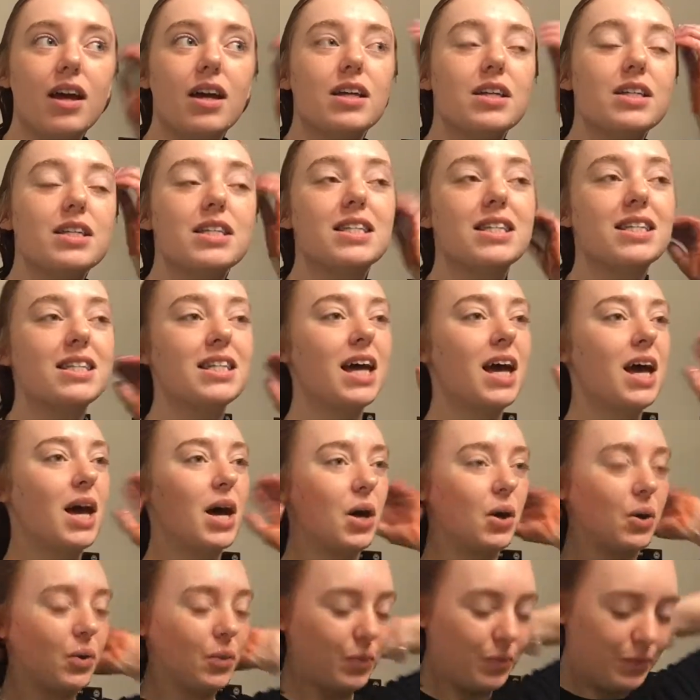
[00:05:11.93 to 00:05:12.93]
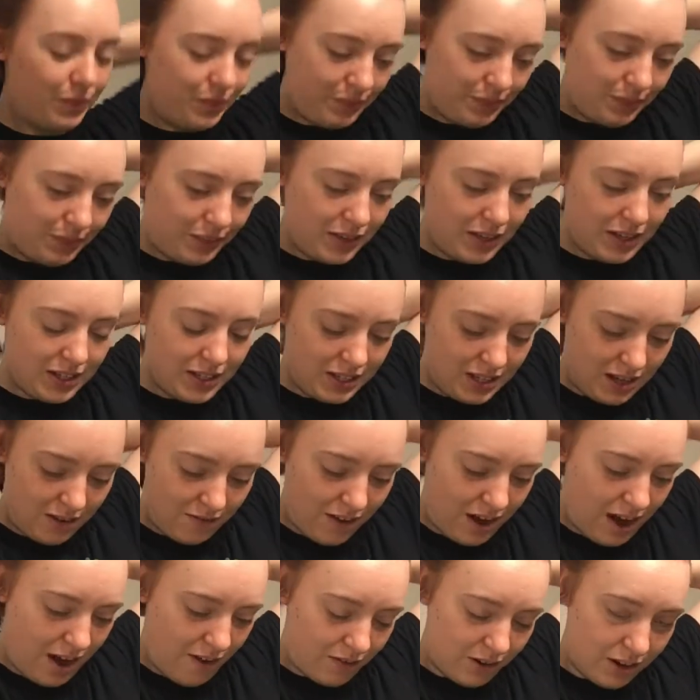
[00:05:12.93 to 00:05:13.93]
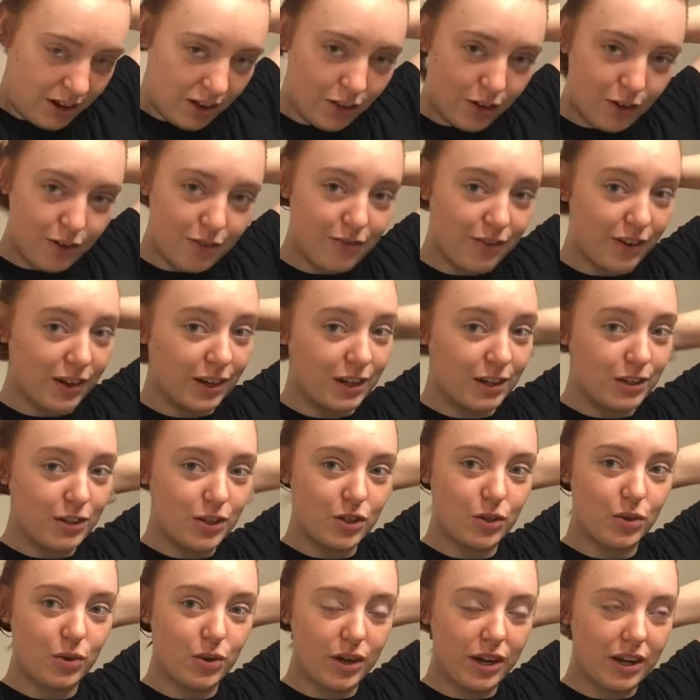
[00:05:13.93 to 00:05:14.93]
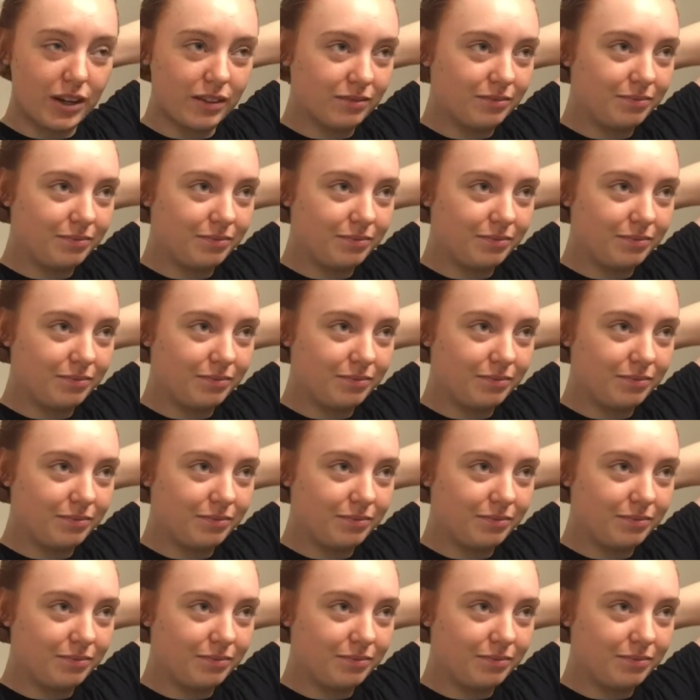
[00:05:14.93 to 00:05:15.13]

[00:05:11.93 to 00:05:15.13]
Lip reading: So, let's see if I have another funny story.